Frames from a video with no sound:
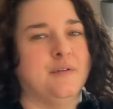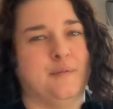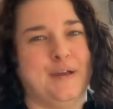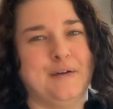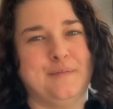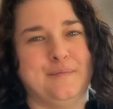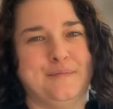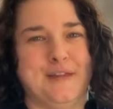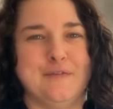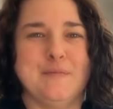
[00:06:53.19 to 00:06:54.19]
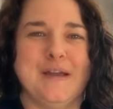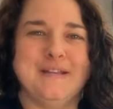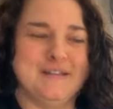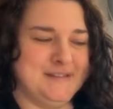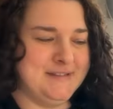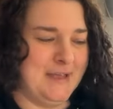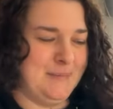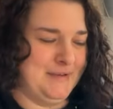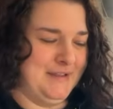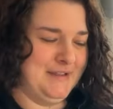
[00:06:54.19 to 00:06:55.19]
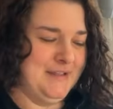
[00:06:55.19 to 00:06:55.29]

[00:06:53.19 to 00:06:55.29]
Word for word: well, never mind because it's happening.